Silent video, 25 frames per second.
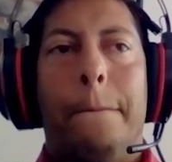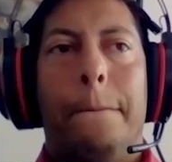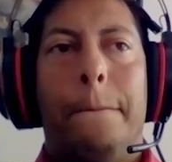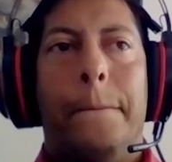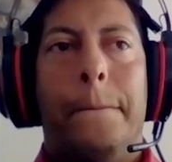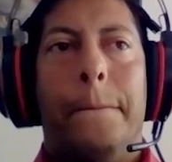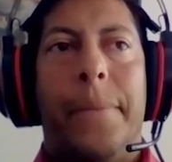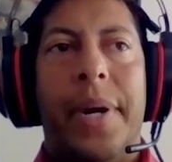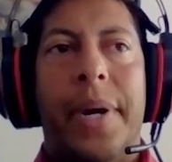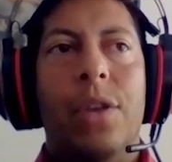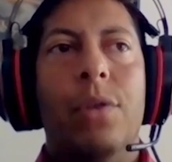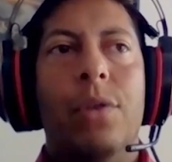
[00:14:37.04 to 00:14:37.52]

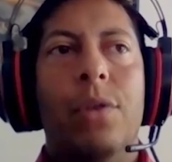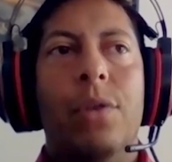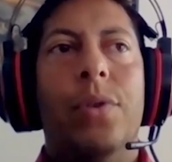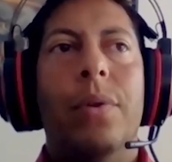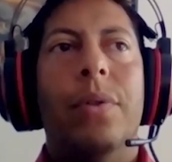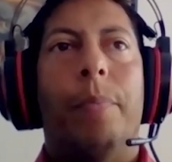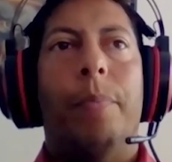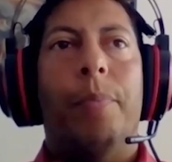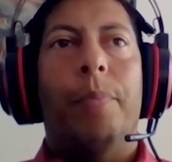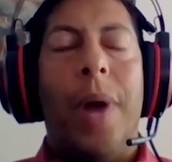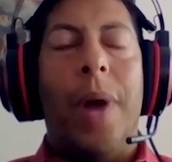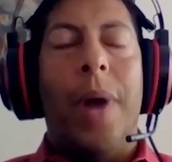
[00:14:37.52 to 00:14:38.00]
But you
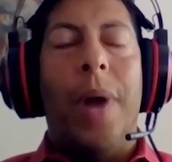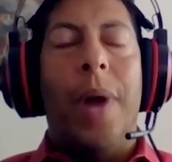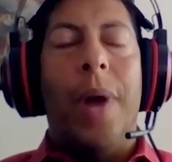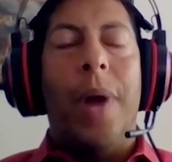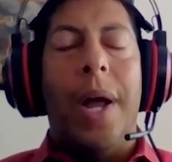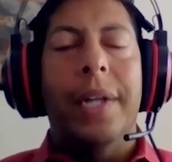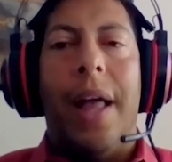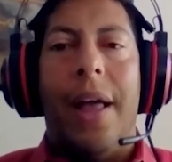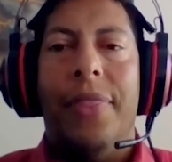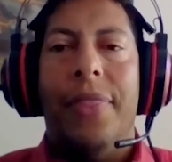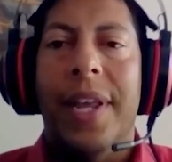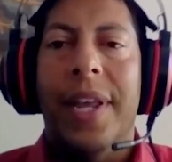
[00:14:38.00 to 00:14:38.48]
do the
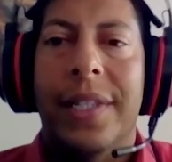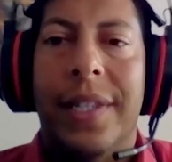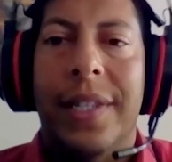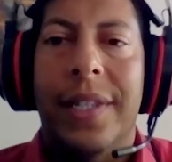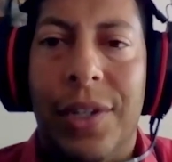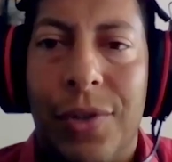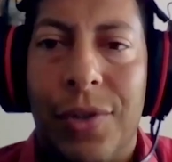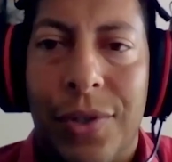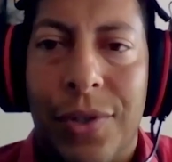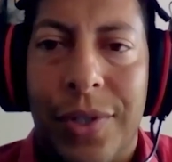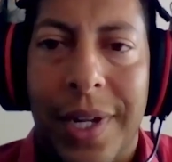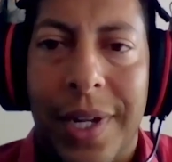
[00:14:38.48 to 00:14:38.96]
project. I think
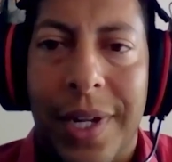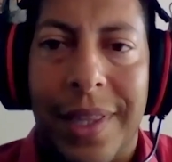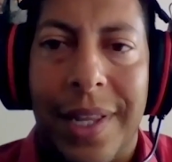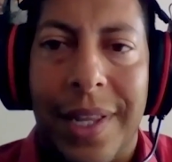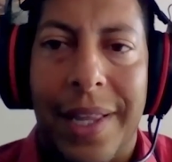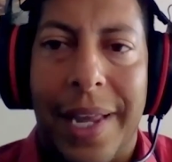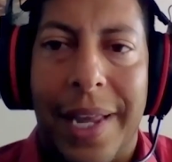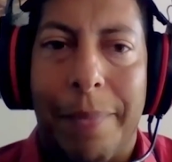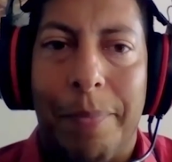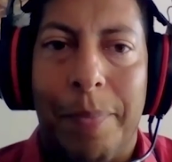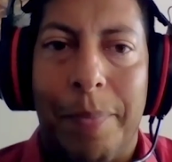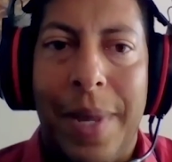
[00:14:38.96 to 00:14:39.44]
it's
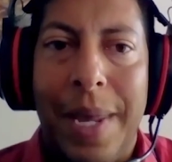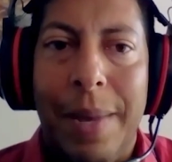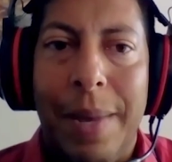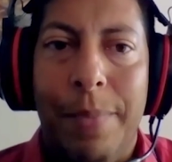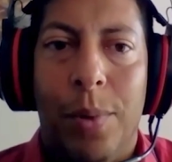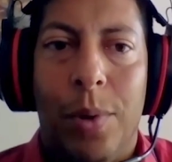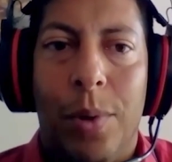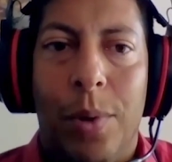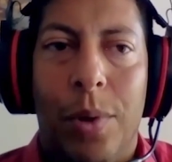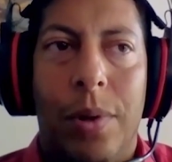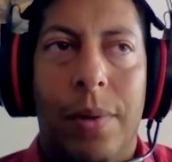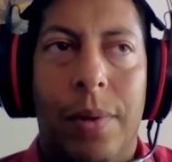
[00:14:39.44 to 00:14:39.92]
interesting that like
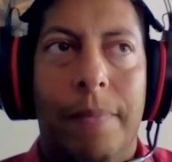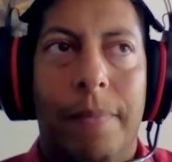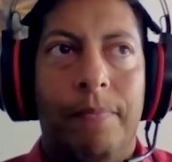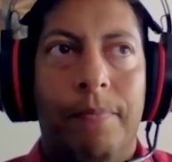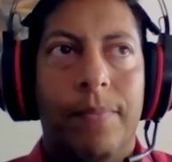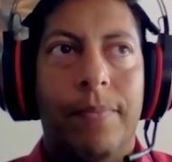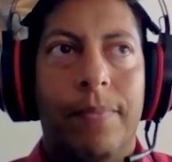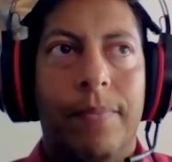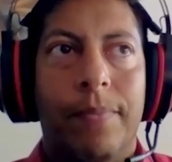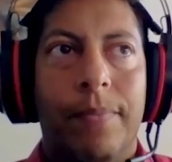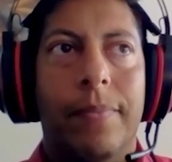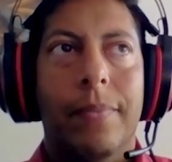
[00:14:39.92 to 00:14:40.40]

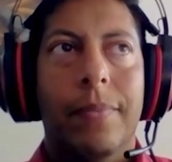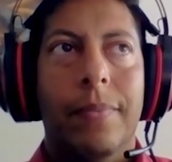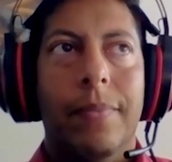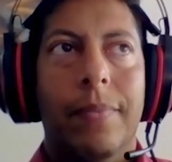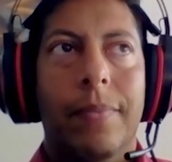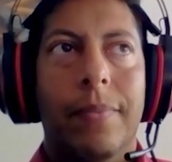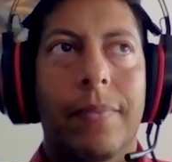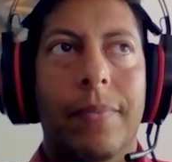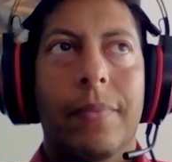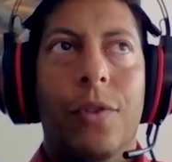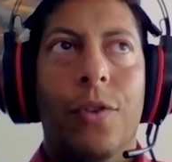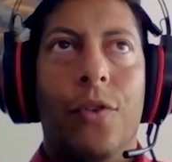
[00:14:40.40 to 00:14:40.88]
people
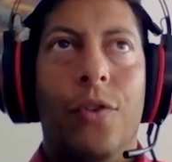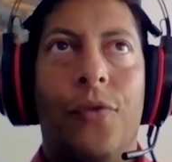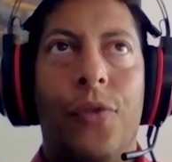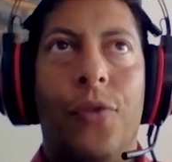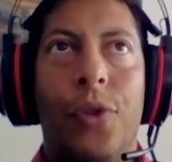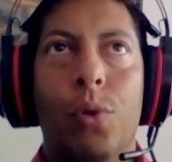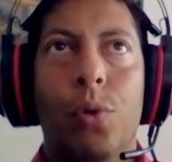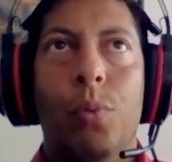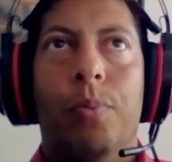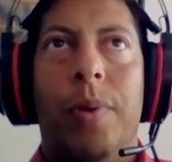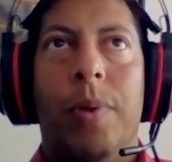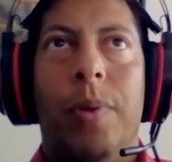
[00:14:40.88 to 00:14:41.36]

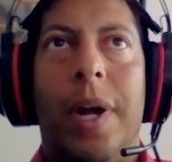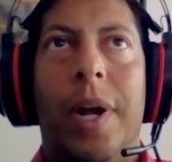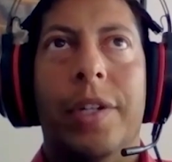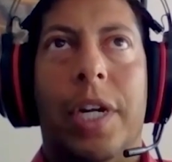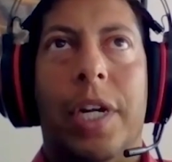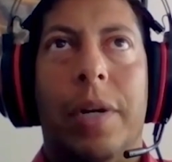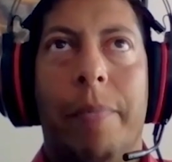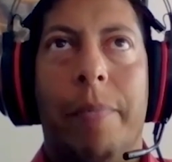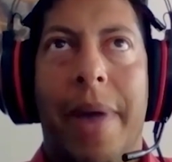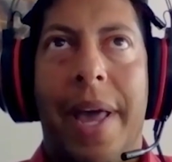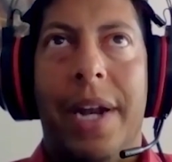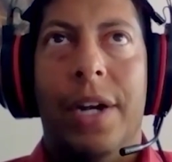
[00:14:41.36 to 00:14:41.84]
view
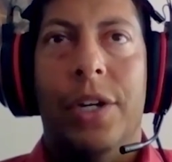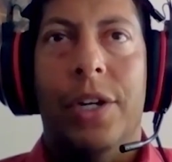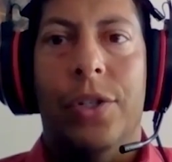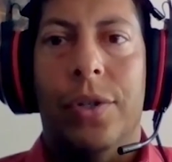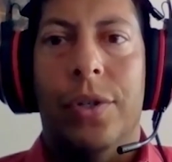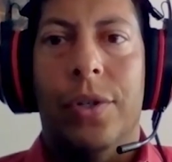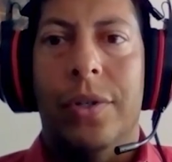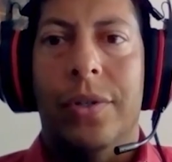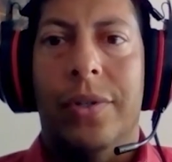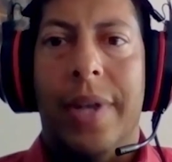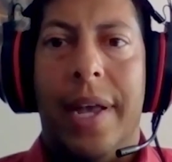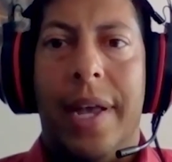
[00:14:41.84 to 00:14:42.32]
project
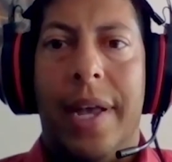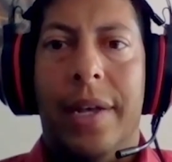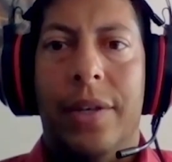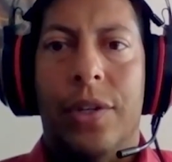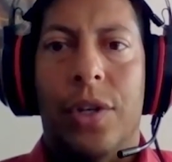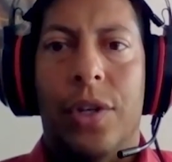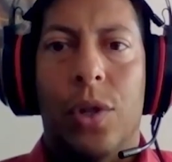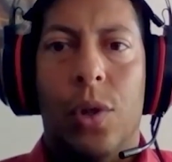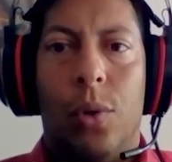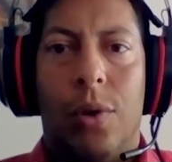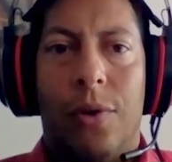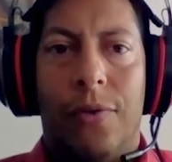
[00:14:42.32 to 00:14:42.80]
managers as
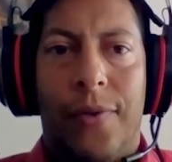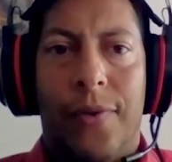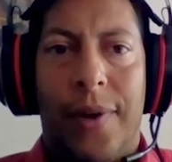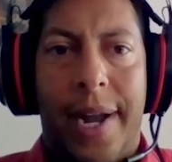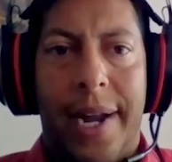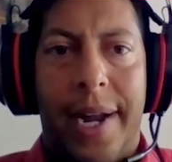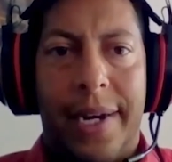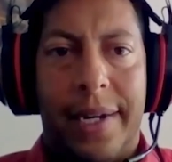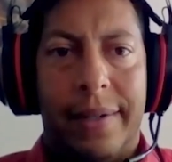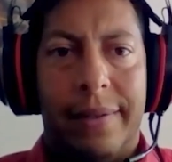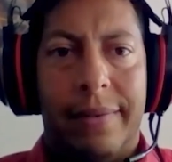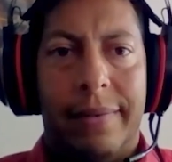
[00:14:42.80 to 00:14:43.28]

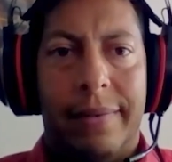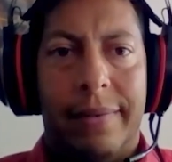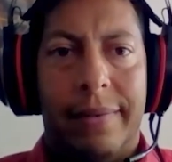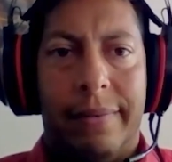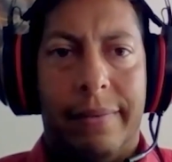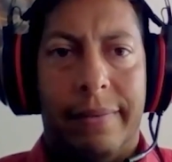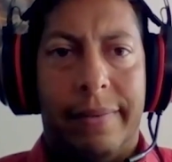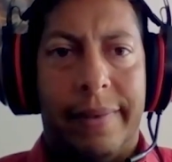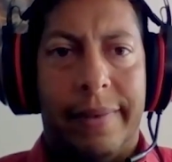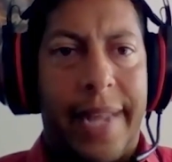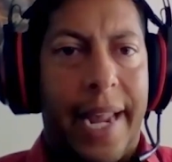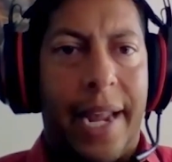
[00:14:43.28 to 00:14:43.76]
glorified
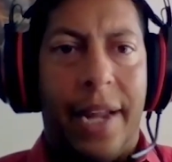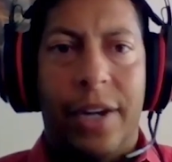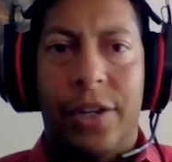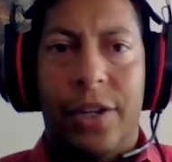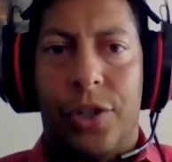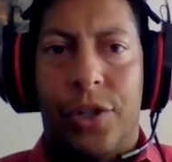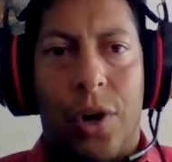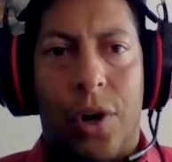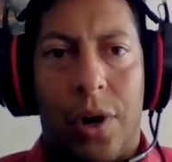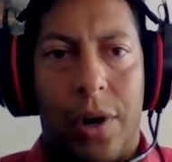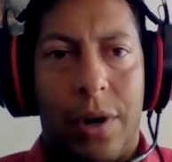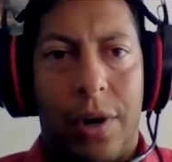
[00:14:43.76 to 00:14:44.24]
Gantt
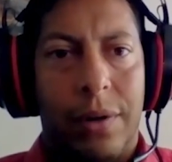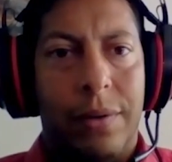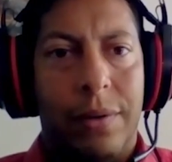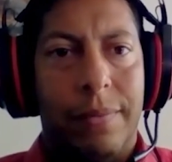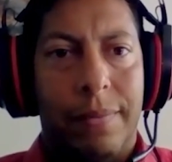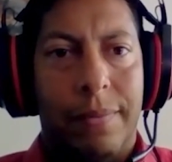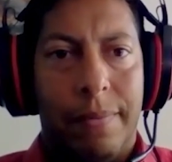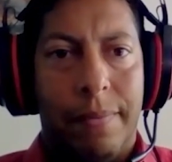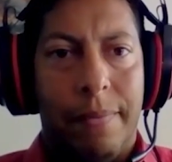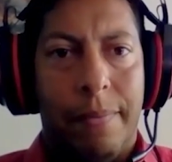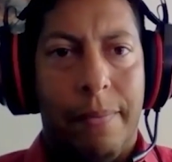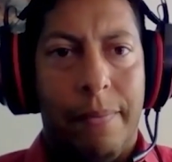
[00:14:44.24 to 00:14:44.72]
chart
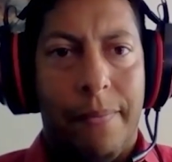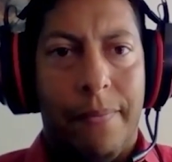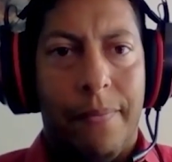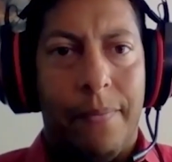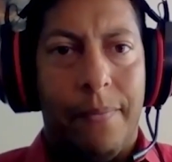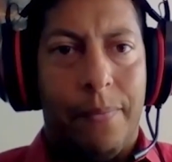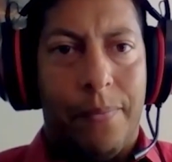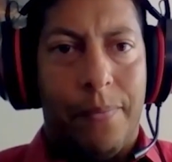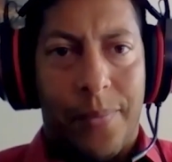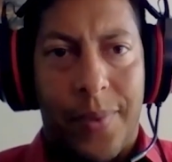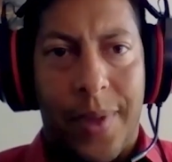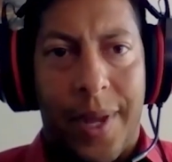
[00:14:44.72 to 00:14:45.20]

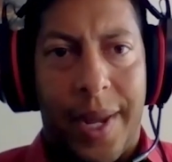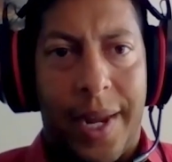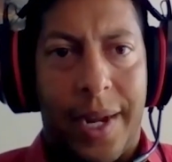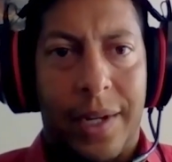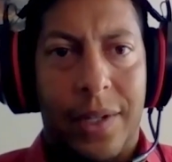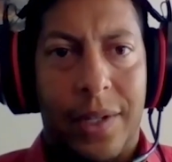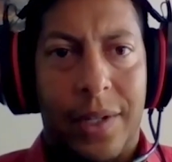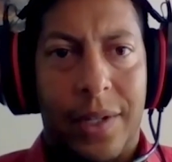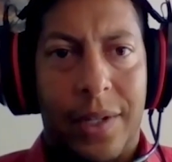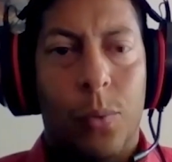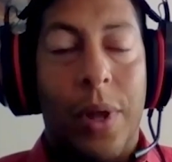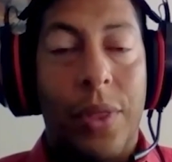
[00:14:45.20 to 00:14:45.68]

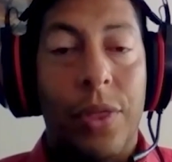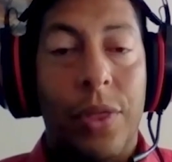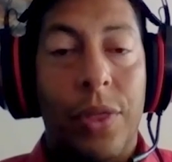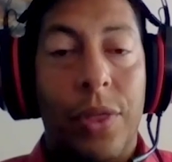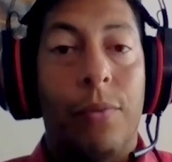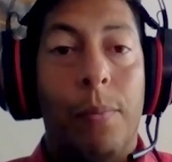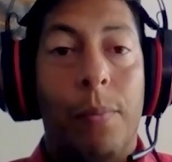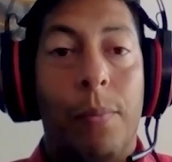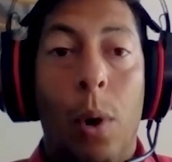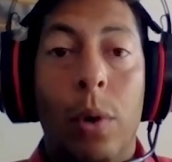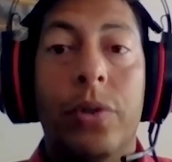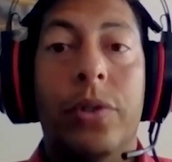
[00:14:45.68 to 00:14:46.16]
things when
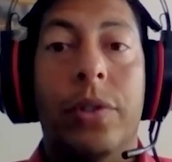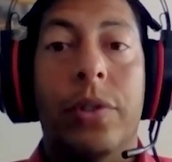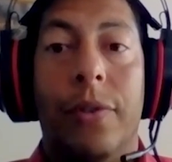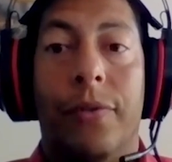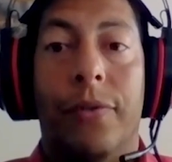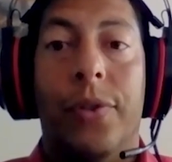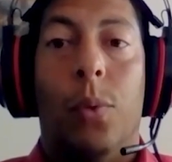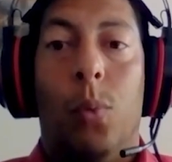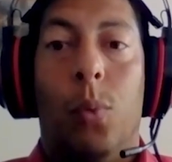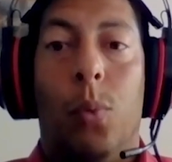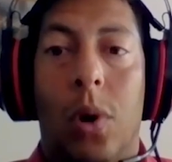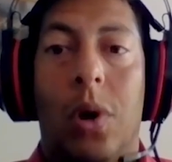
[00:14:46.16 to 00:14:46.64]
most
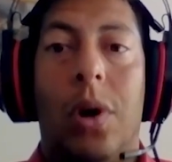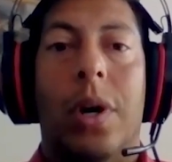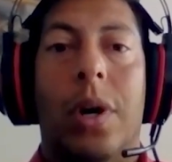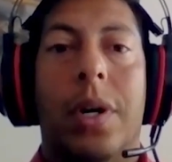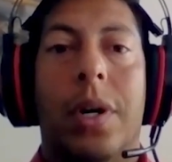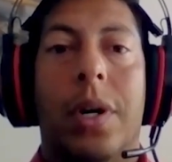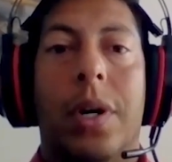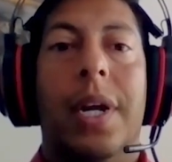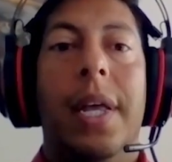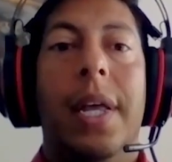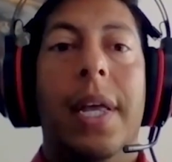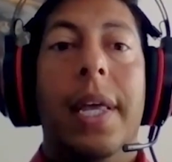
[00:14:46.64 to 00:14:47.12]
of the
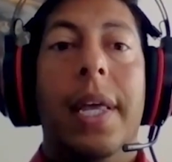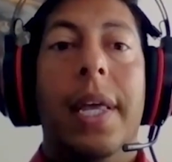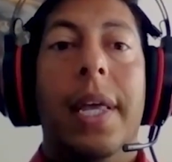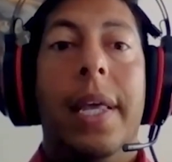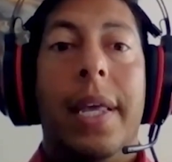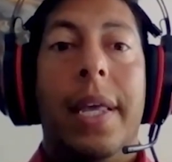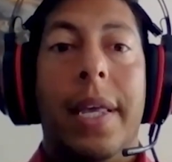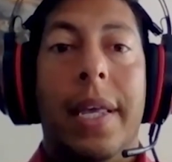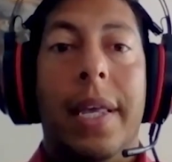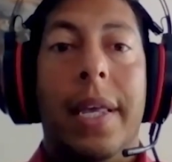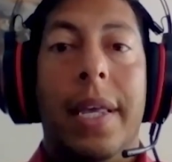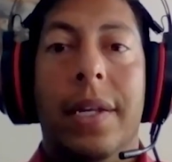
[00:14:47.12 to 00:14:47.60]
work
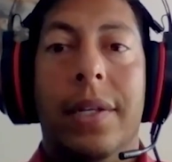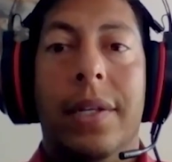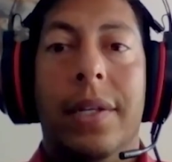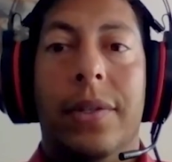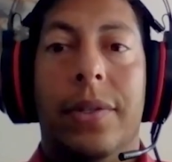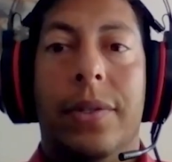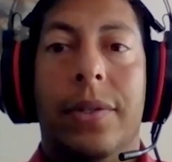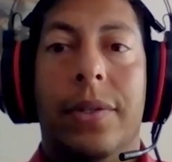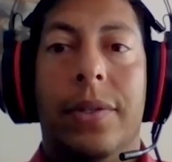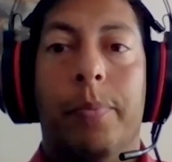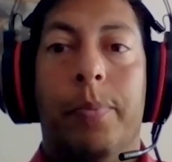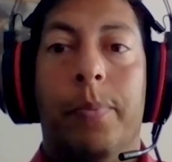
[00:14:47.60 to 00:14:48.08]

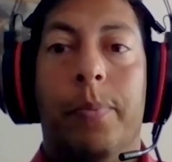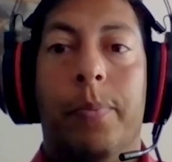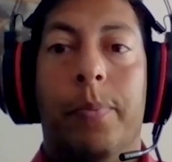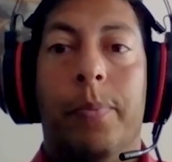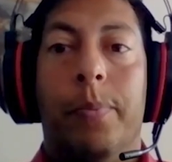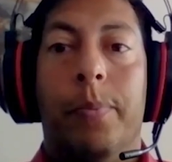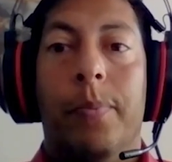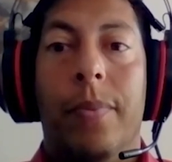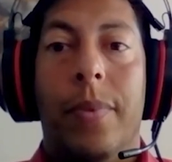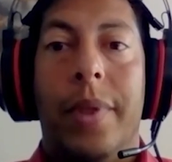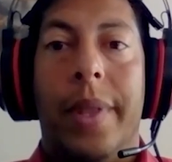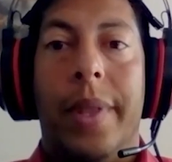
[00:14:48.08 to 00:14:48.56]
is
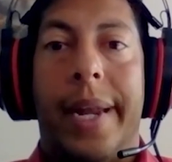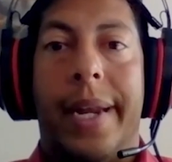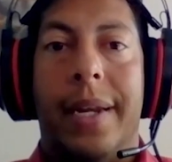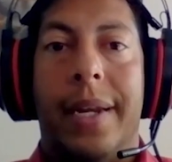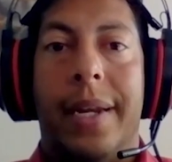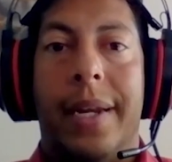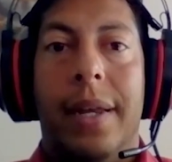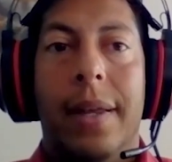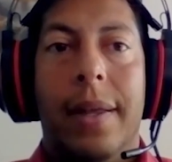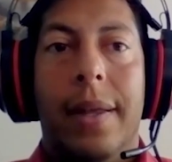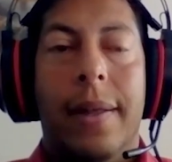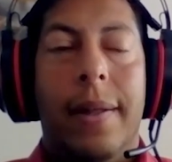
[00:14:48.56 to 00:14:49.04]

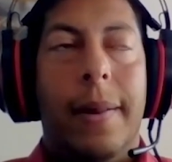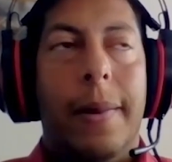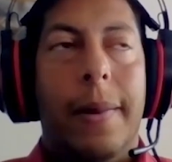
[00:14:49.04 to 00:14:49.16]
like